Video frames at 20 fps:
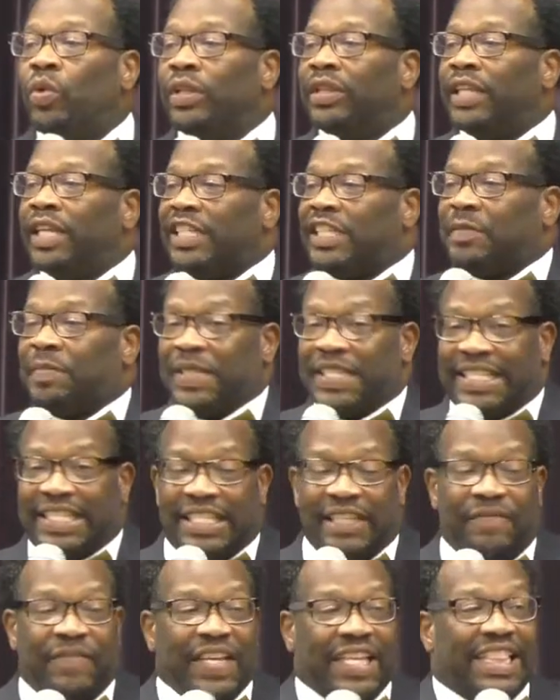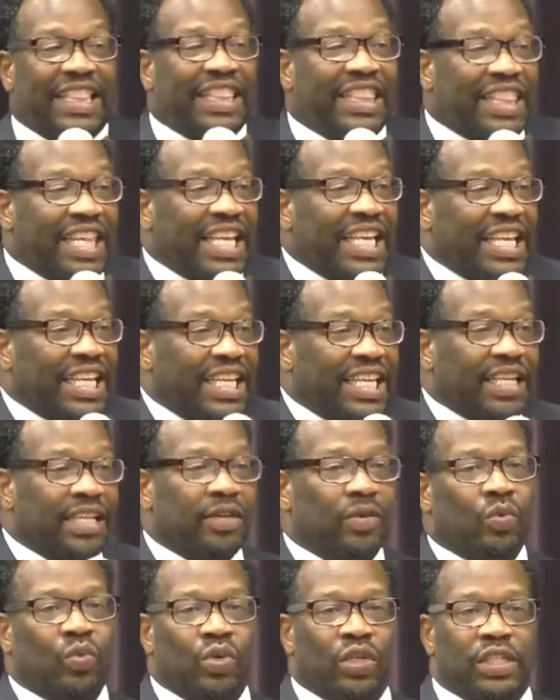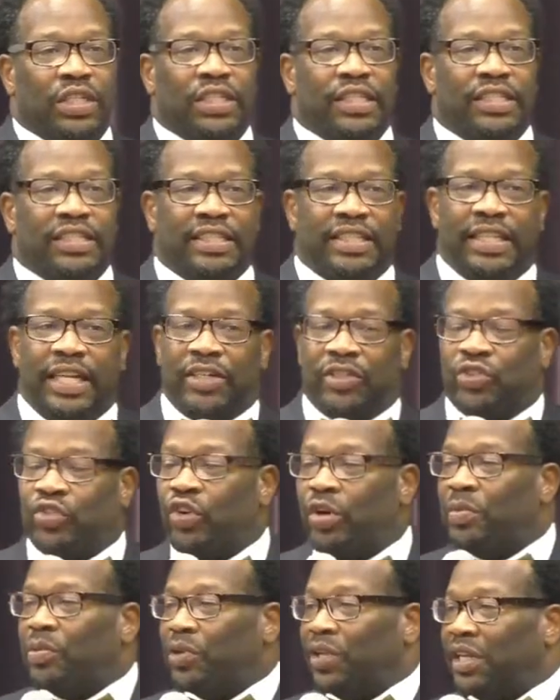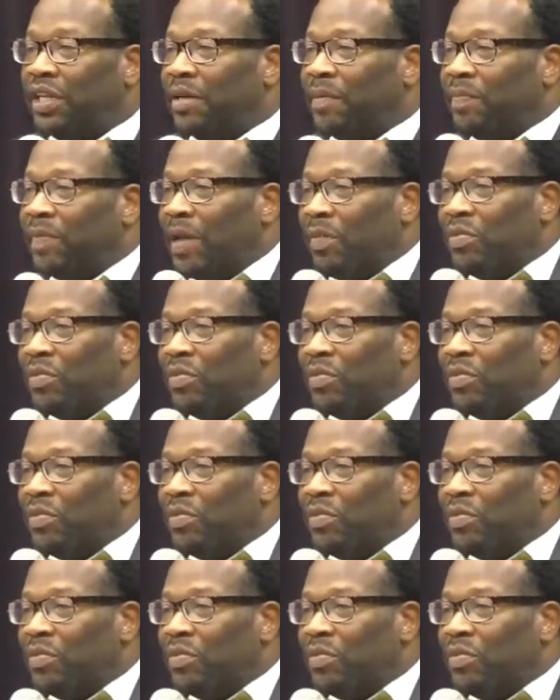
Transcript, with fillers: what that specific thing was that troubled him,